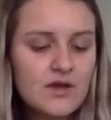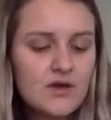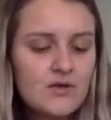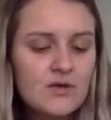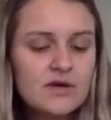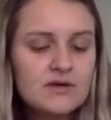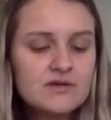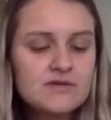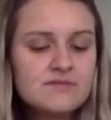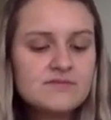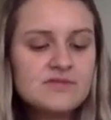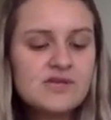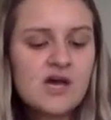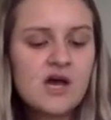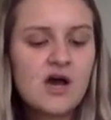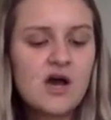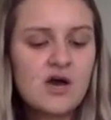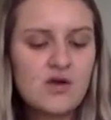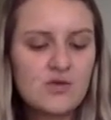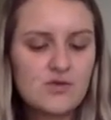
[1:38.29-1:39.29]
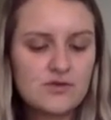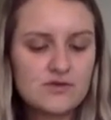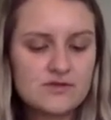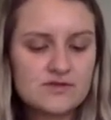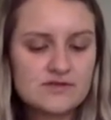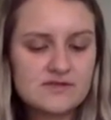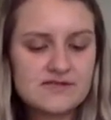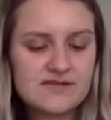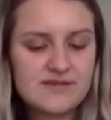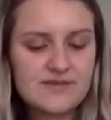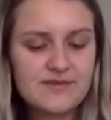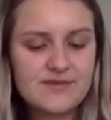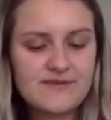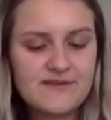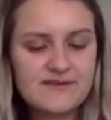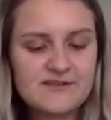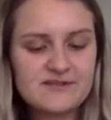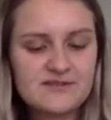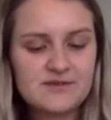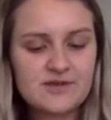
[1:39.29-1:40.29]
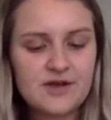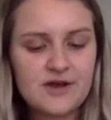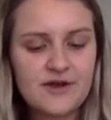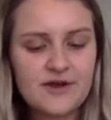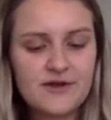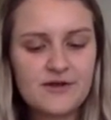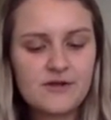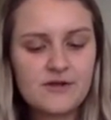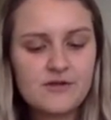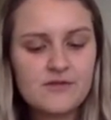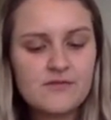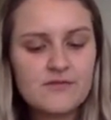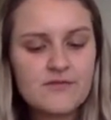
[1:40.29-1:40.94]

"Welcome to Hogwarts," said Professor McGonagall.